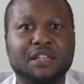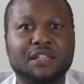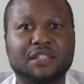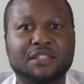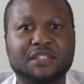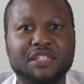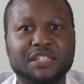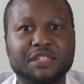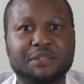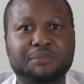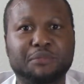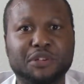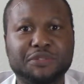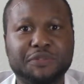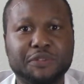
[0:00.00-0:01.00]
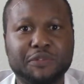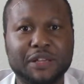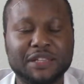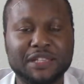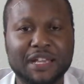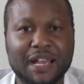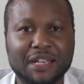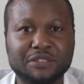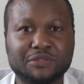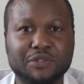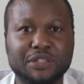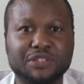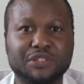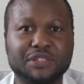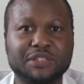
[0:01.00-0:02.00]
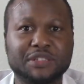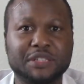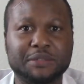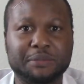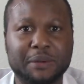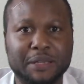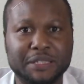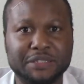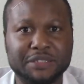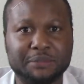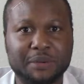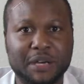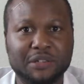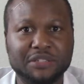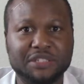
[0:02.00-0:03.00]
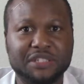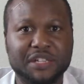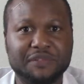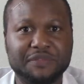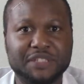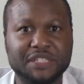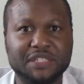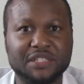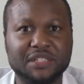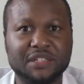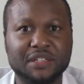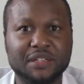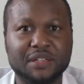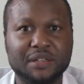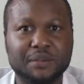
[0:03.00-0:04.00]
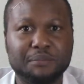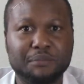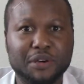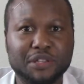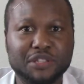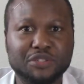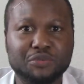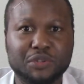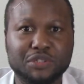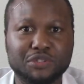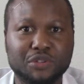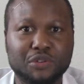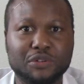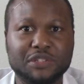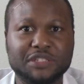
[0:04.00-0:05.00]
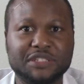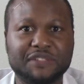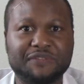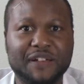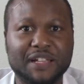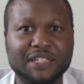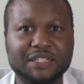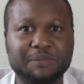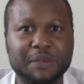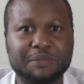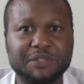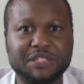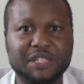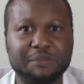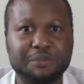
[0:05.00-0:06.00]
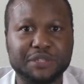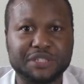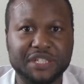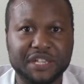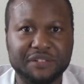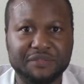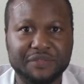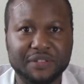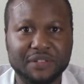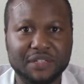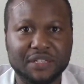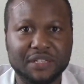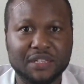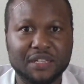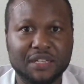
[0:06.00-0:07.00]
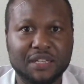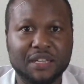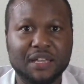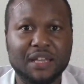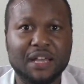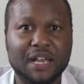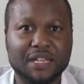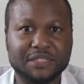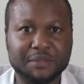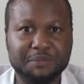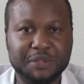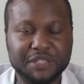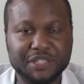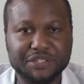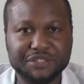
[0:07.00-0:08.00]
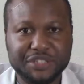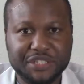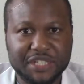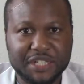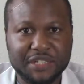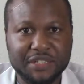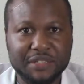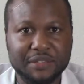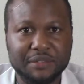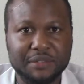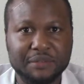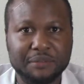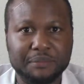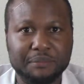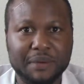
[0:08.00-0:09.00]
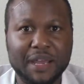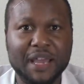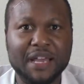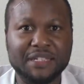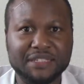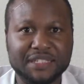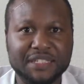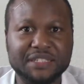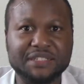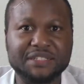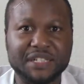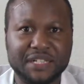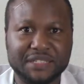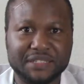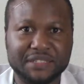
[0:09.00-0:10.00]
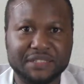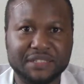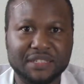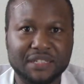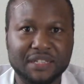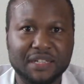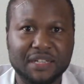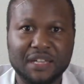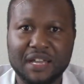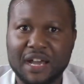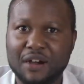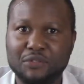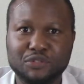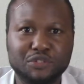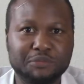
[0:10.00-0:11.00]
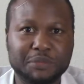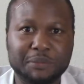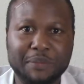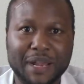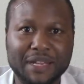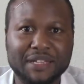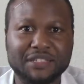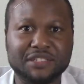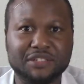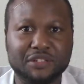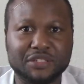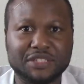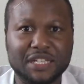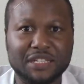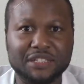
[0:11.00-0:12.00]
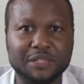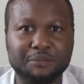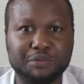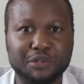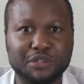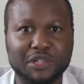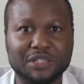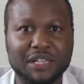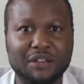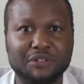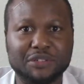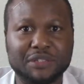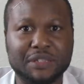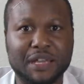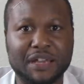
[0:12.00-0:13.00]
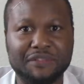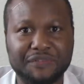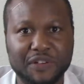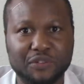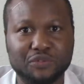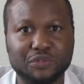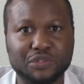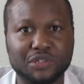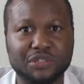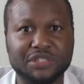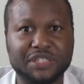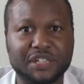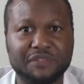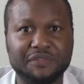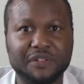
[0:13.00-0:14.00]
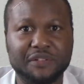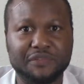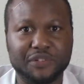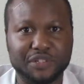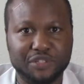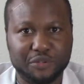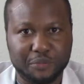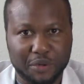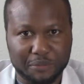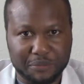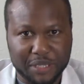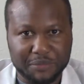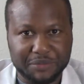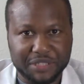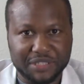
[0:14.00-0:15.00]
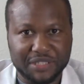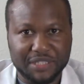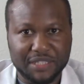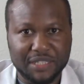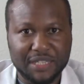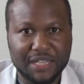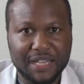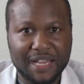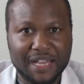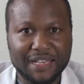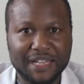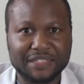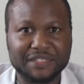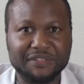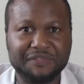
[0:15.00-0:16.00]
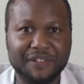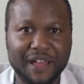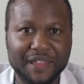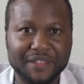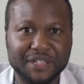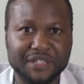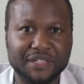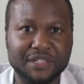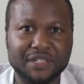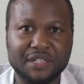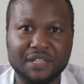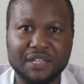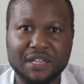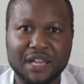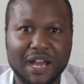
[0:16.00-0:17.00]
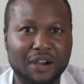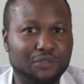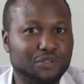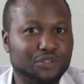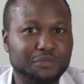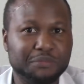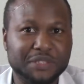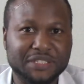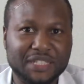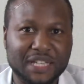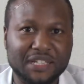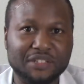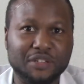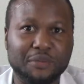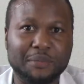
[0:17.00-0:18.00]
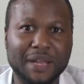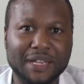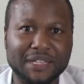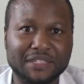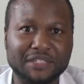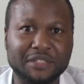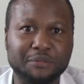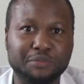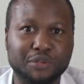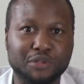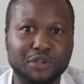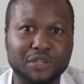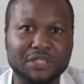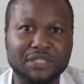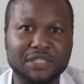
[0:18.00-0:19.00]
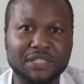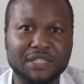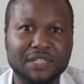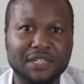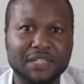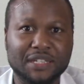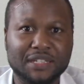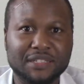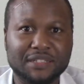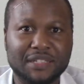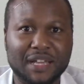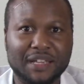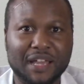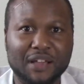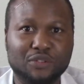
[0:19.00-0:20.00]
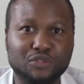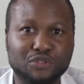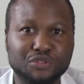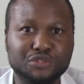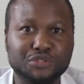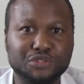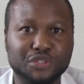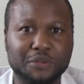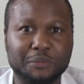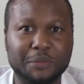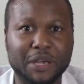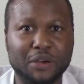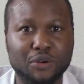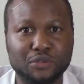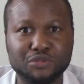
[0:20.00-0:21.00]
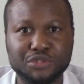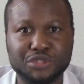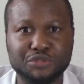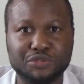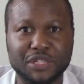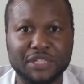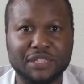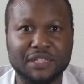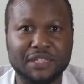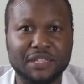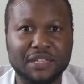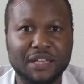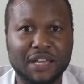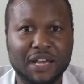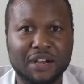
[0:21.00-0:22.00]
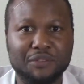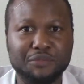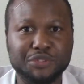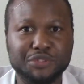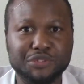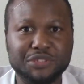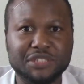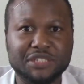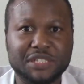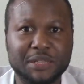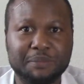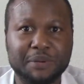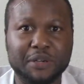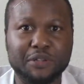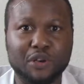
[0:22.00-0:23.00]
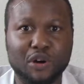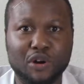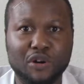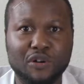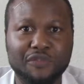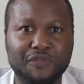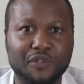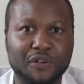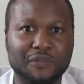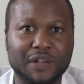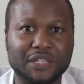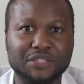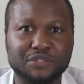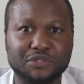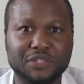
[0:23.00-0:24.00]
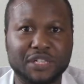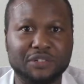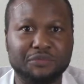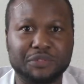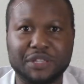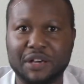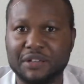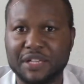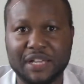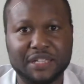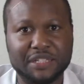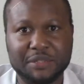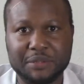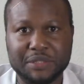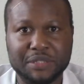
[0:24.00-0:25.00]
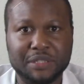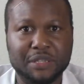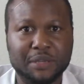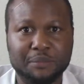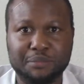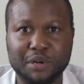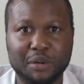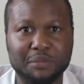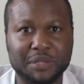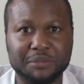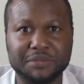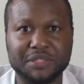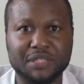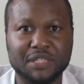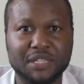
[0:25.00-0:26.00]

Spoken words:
The most frequently asked question is about safety. Mothers want to know, is the Faniks Baby Sleeper safe? As a pediatrician, my answer is yes. I wouldn't be marketing or selling a product that I felt was unsafe for newborn babies. And as a father, I wouldn't be selling or marketing a product that I couldn't use on my own children, and we use the sleeper on all four of our children without any problems.